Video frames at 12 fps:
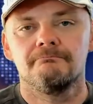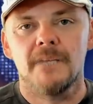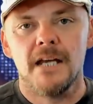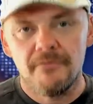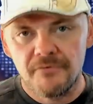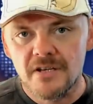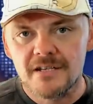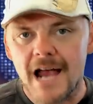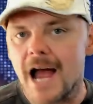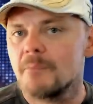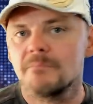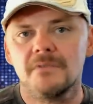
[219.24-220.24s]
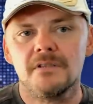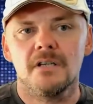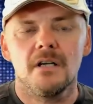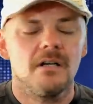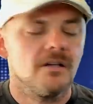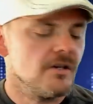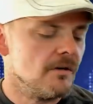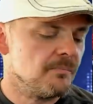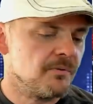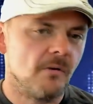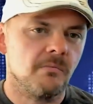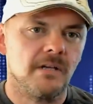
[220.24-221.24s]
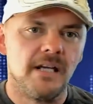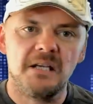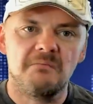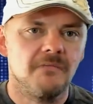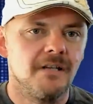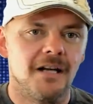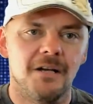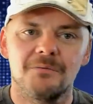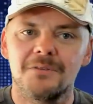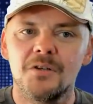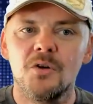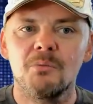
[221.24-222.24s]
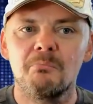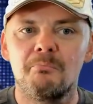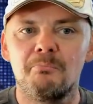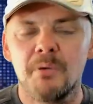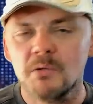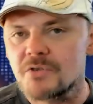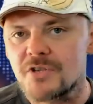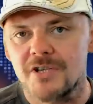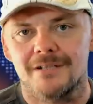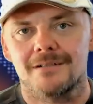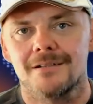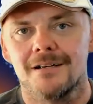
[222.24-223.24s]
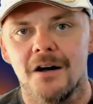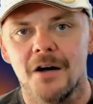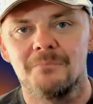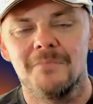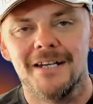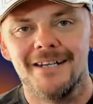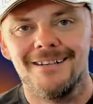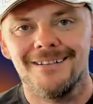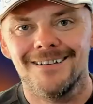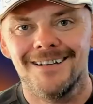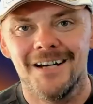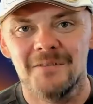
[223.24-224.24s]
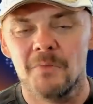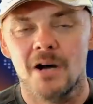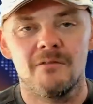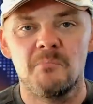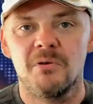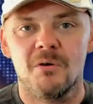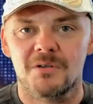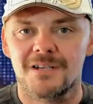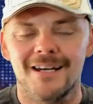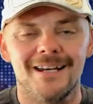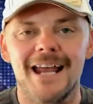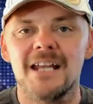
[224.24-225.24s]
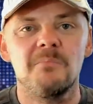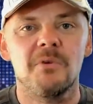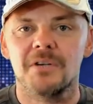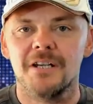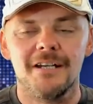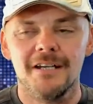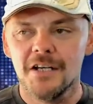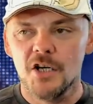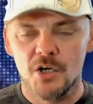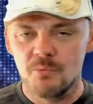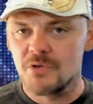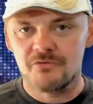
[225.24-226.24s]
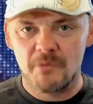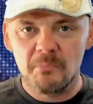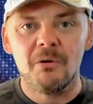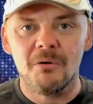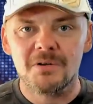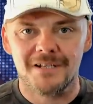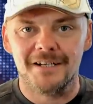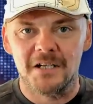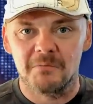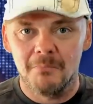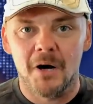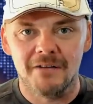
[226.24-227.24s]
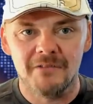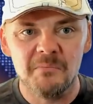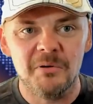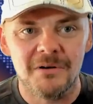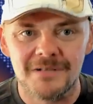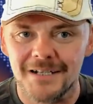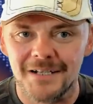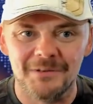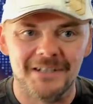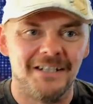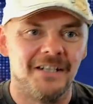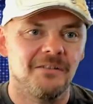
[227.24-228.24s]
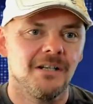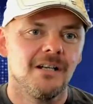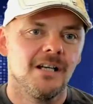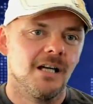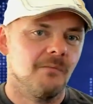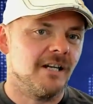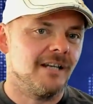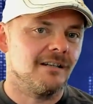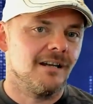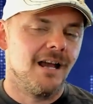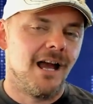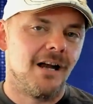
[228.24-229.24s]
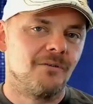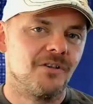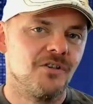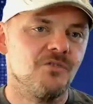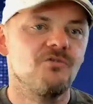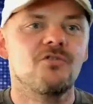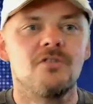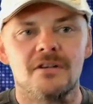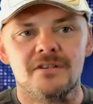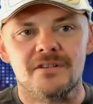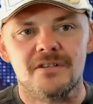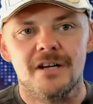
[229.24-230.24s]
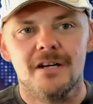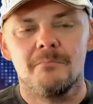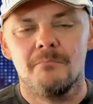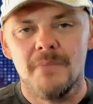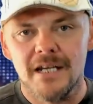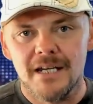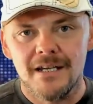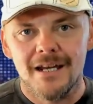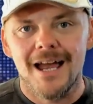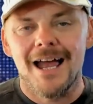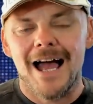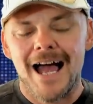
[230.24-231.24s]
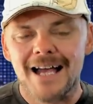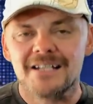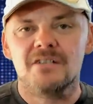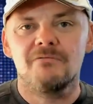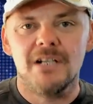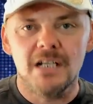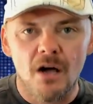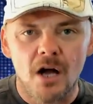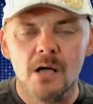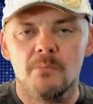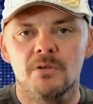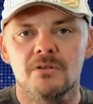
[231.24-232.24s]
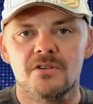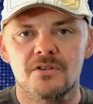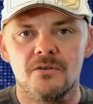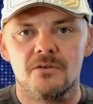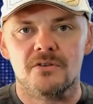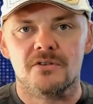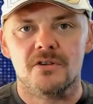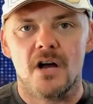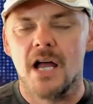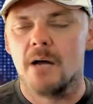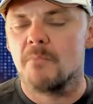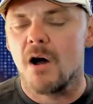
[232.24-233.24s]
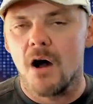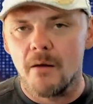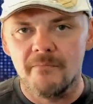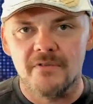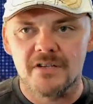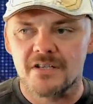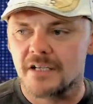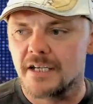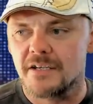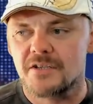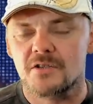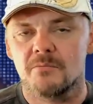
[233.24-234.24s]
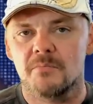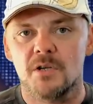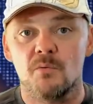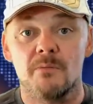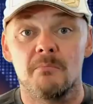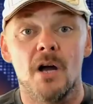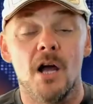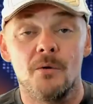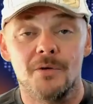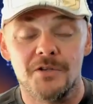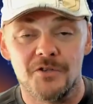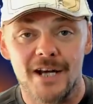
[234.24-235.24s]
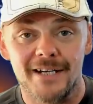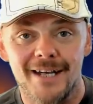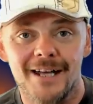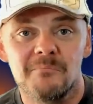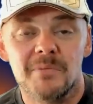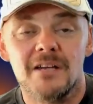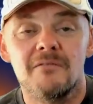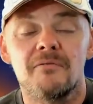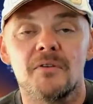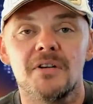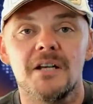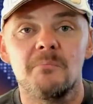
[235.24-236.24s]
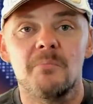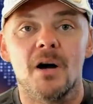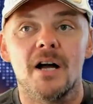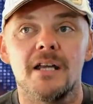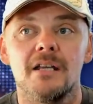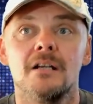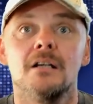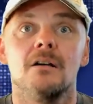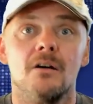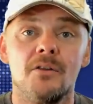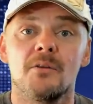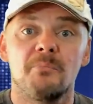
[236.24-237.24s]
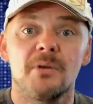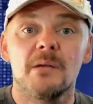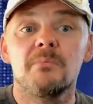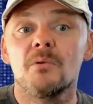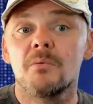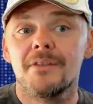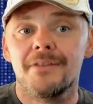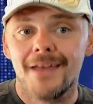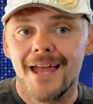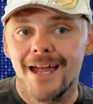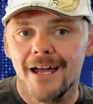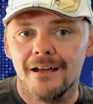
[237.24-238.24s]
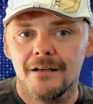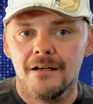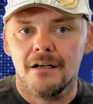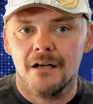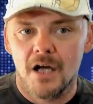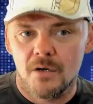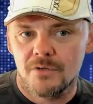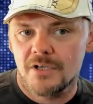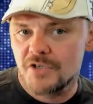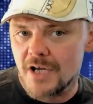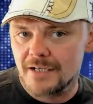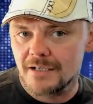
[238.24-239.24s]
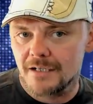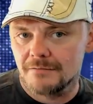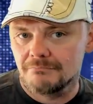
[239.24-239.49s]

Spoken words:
If this happened, you'd probably, you know, call bullshit on me and my reporting and anybody who was reporting my reporting, wouldn't you? I mean, how can you trust me as a reliable source? I am obviously somebody with my own agenda, being funded by other people with their own agenda.